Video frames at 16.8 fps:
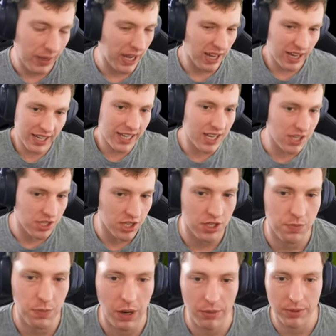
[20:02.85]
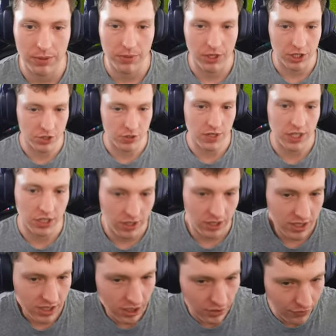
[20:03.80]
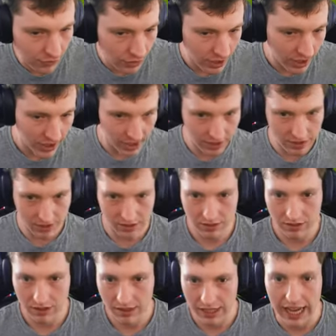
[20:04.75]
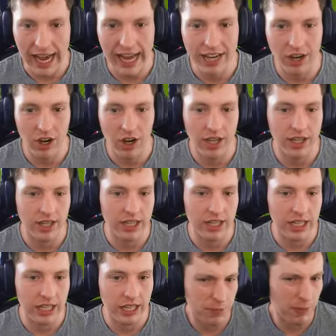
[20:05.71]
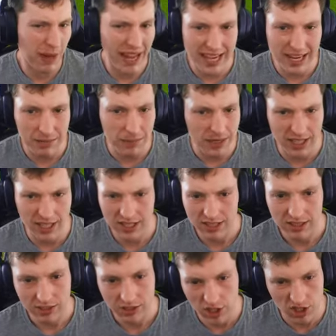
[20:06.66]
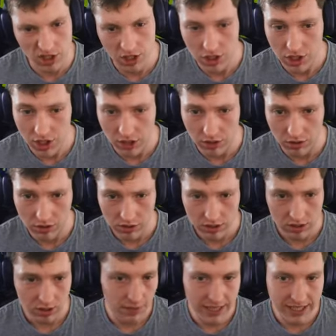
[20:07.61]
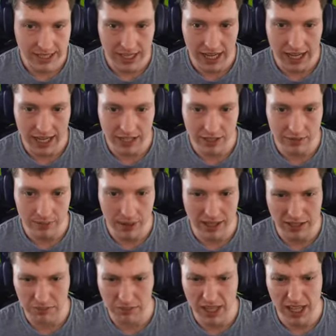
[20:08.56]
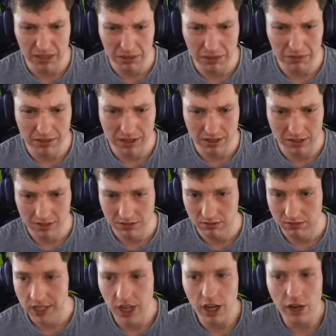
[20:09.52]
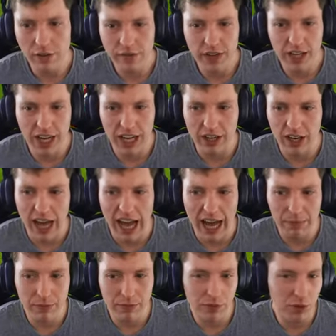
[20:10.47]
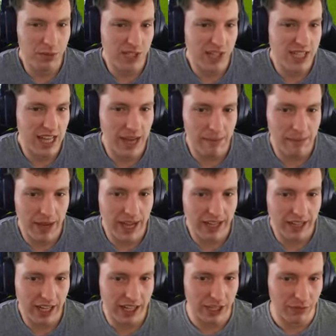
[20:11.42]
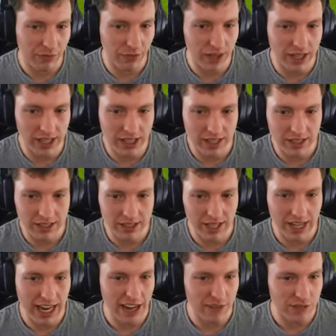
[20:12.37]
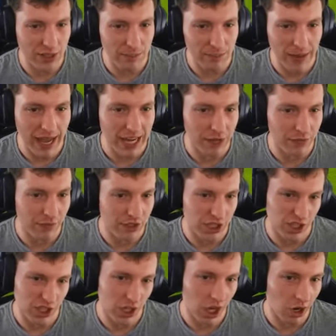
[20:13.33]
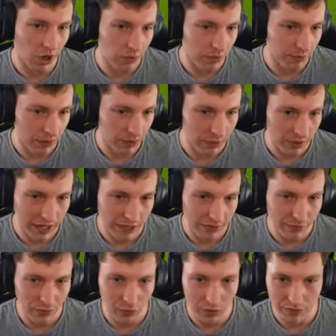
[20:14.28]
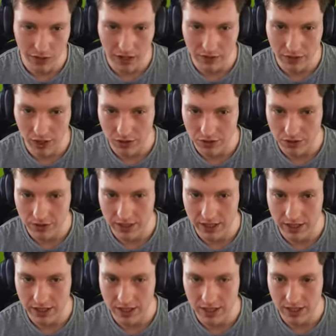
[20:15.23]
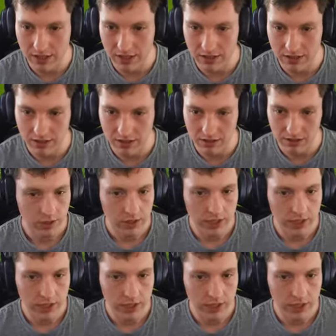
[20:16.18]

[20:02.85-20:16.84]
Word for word: But I guess it's probably because we increased difficulty, I guess the AI is playing better just in general. So it makes it harder to break them down maybe. Because I don't feel like our performance is that bad. Like if we didn't have some bad efforts at goal, we probably would have had four or five goals already this season. So.